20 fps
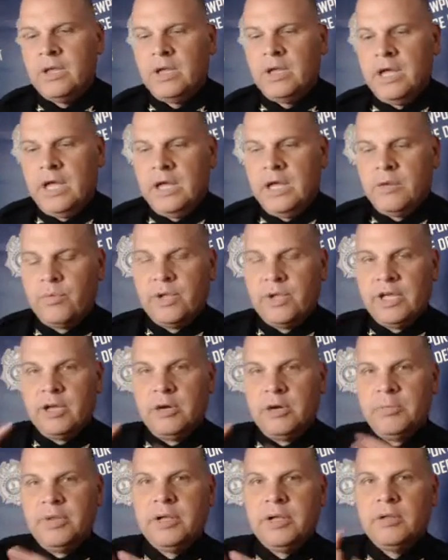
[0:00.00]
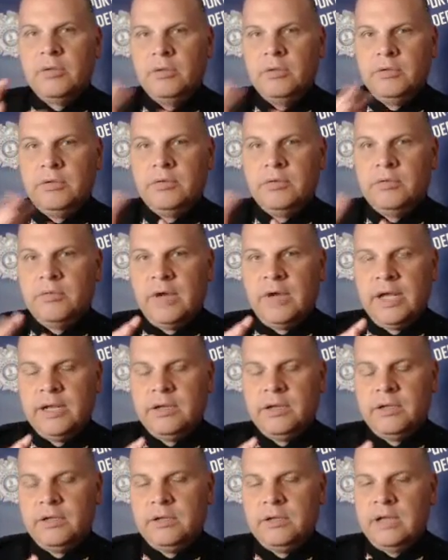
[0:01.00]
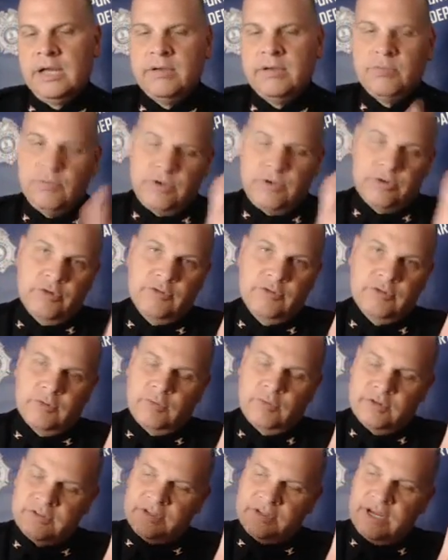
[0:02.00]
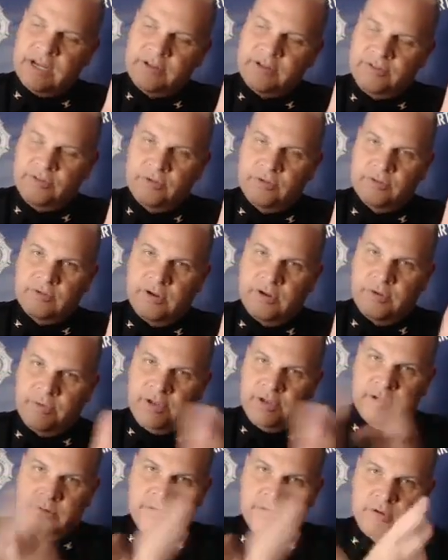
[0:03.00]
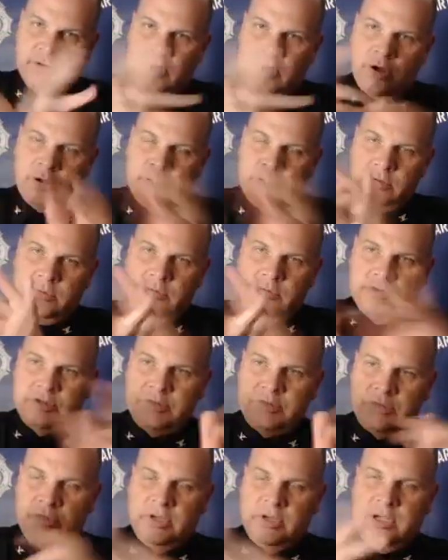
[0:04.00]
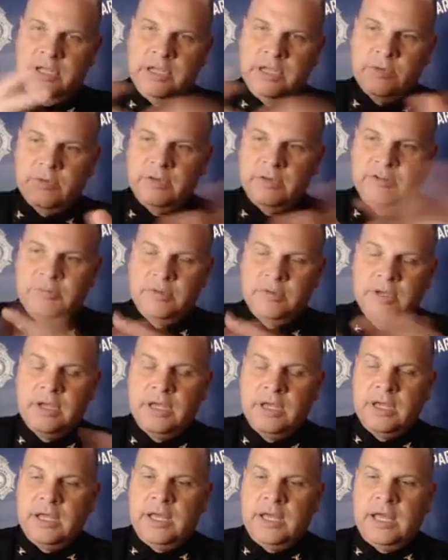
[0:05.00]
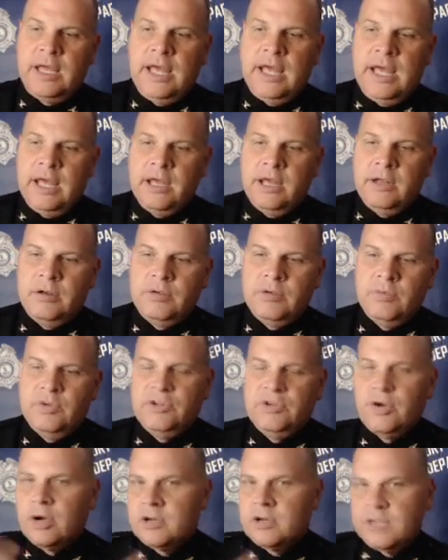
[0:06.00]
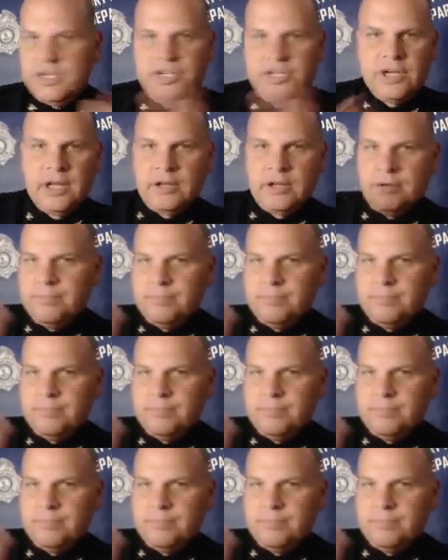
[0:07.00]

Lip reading: And we intermingle, right? Not recruits on one side, students on the other. We're all equally, and we talk to each other.